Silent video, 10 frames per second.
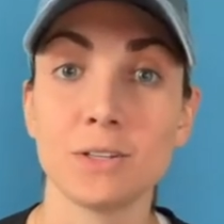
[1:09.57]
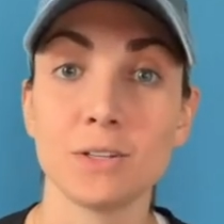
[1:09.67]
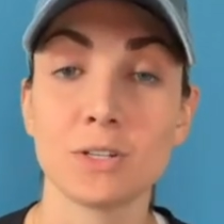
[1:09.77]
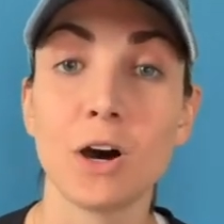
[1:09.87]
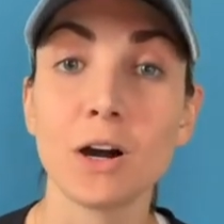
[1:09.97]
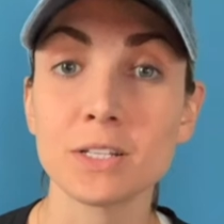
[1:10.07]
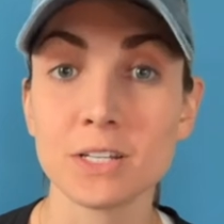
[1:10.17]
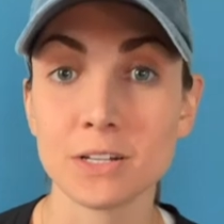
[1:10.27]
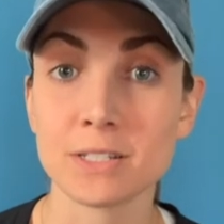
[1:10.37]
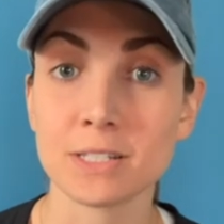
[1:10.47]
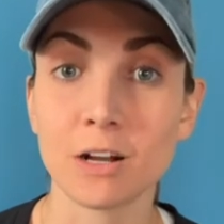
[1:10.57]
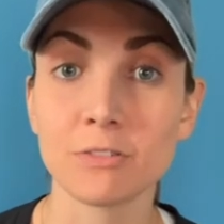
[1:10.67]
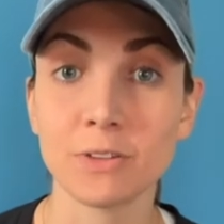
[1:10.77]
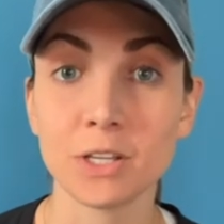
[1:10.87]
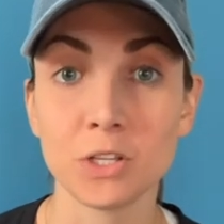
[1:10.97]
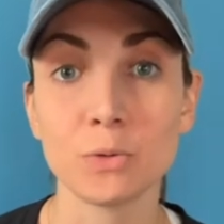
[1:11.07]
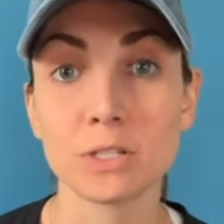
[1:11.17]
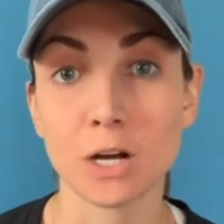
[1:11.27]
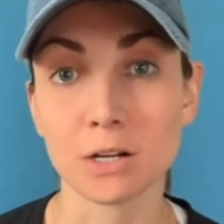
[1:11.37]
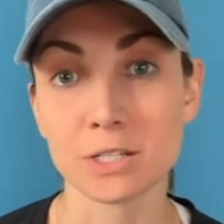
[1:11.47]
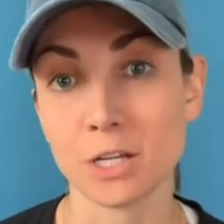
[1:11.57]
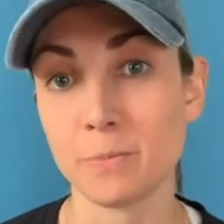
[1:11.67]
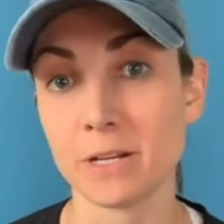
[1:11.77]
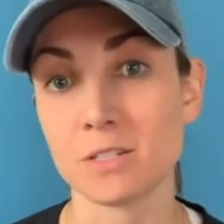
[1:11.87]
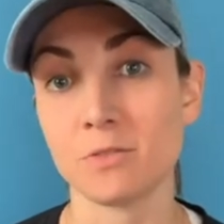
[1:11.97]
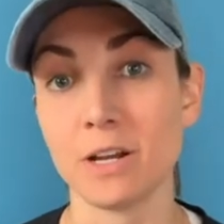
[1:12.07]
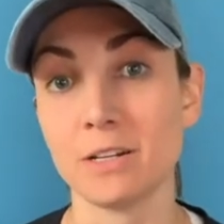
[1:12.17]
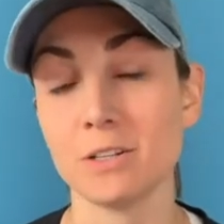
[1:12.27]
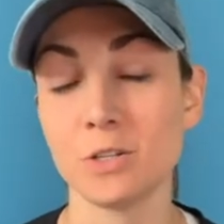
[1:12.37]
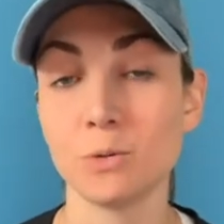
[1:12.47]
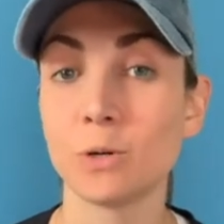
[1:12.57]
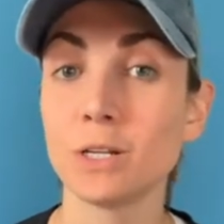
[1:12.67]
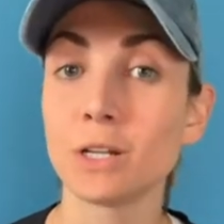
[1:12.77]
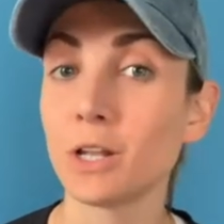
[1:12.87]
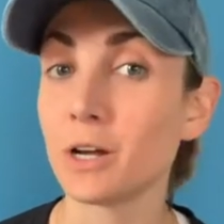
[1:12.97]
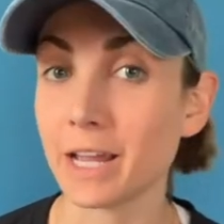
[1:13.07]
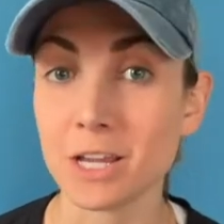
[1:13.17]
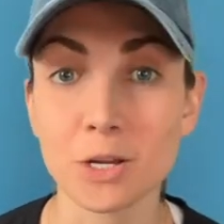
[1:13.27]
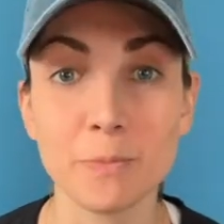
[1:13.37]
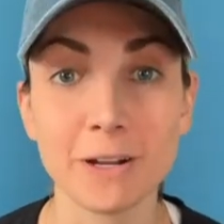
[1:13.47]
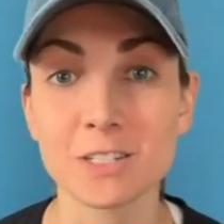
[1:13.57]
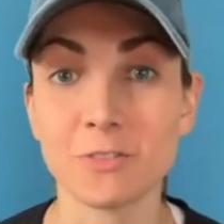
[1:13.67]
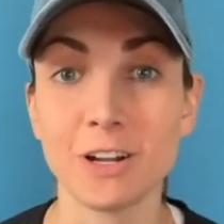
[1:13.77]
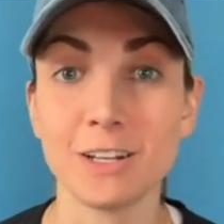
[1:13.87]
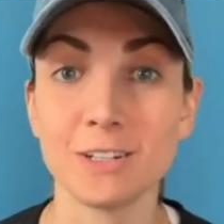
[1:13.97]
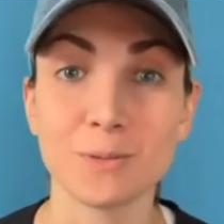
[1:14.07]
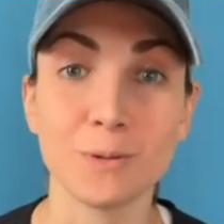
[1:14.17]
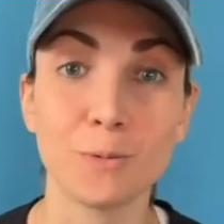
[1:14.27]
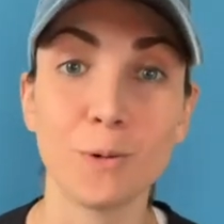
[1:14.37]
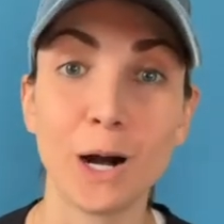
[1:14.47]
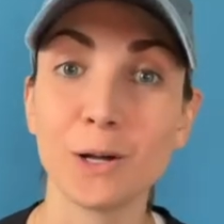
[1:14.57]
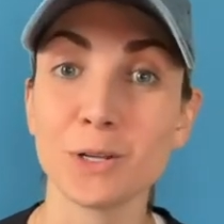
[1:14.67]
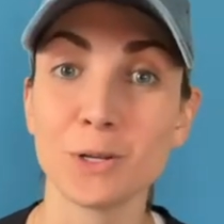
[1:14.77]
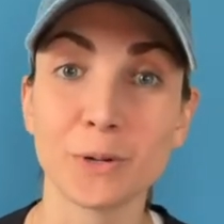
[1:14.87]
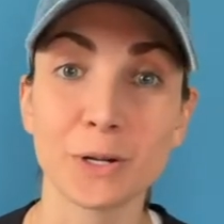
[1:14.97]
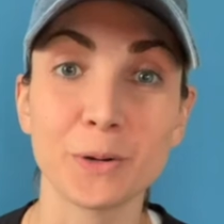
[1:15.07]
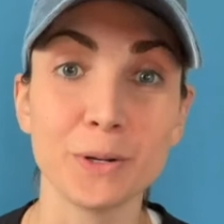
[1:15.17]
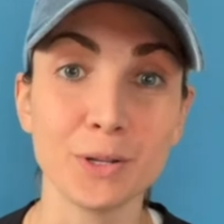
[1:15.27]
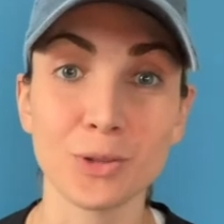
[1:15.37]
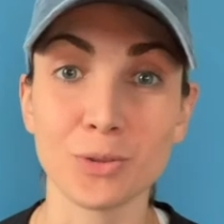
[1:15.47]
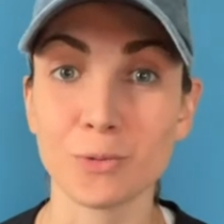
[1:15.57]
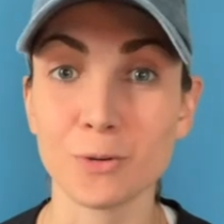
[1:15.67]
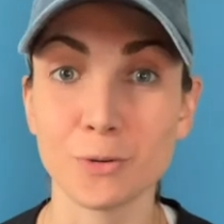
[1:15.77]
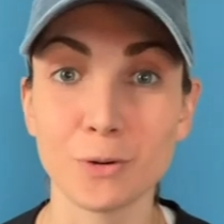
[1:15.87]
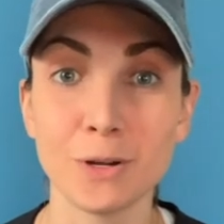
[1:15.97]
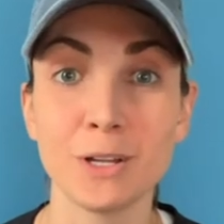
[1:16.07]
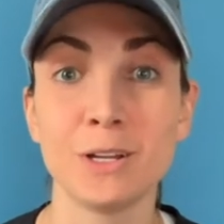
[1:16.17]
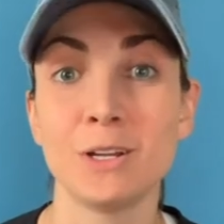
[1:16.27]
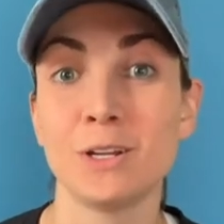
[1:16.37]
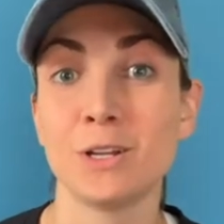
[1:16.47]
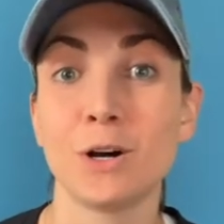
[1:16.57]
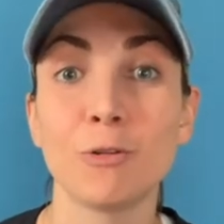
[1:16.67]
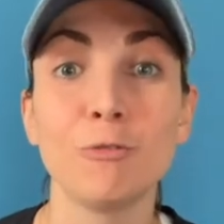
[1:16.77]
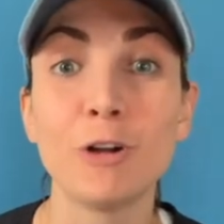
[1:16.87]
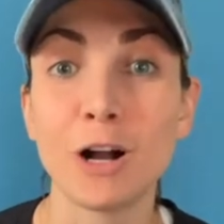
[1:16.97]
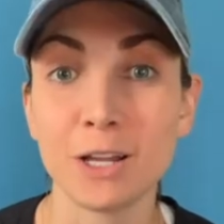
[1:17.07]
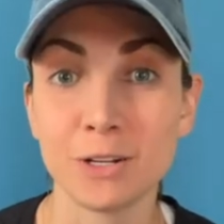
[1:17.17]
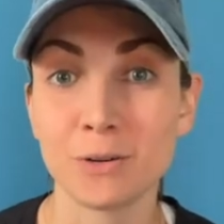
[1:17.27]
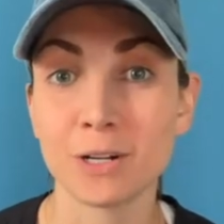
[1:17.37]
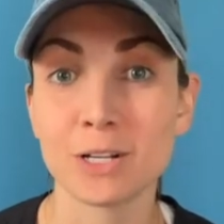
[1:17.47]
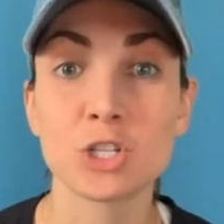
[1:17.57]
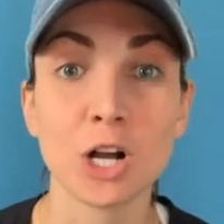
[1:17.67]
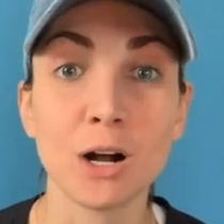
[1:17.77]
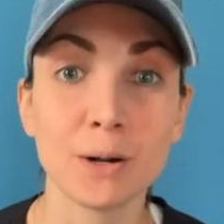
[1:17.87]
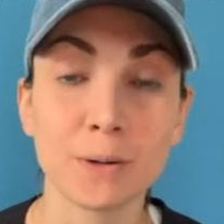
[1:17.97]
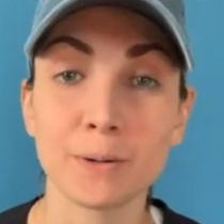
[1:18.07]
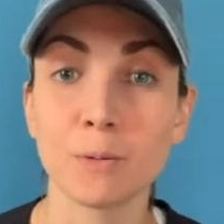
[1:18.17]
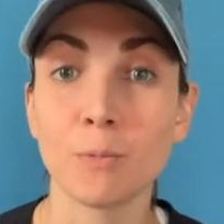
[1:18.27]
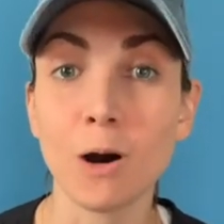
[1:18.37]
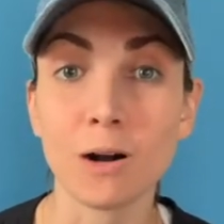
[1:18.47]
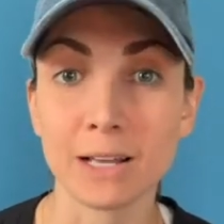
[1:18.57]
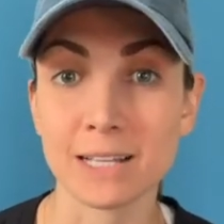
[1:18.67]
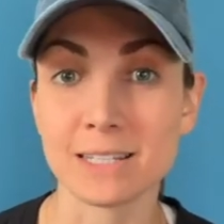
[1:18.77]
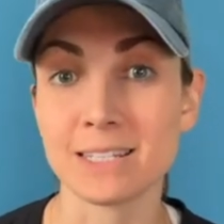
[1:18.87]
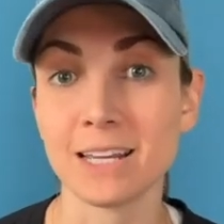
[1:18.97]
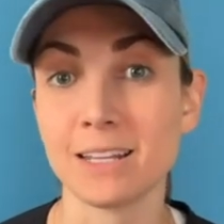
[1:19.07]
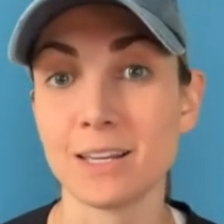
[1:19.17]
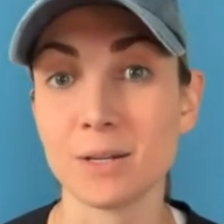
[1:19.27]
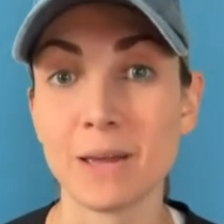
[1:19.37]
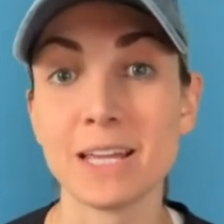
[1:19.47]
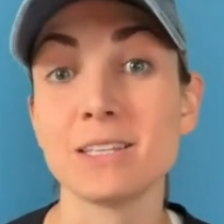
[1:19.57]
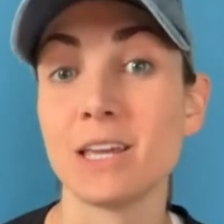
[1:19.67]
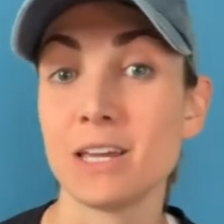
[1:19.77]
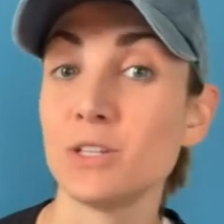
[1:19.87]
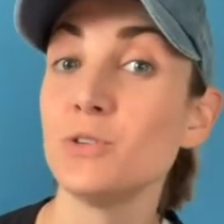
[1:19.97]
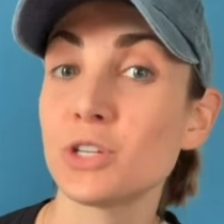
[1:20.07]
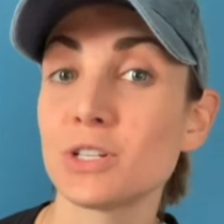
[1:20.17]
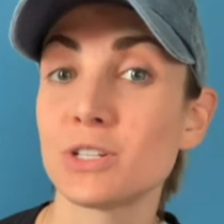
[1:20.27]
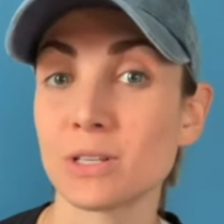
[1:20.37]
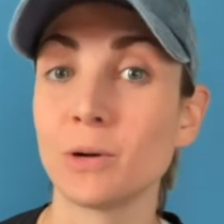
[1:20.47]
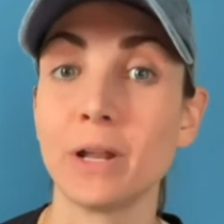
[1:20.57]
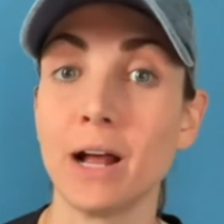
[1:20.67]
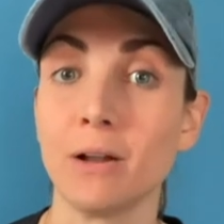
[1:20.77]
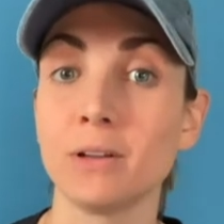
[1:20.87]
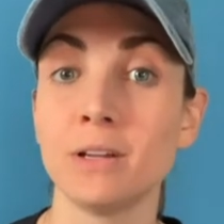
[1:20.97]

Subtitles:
talk to yourself like you would talk to your best friend. You wouldn't look at your best friend while you're going through a run or a jog or a walk and say to them, hey, you should slow down.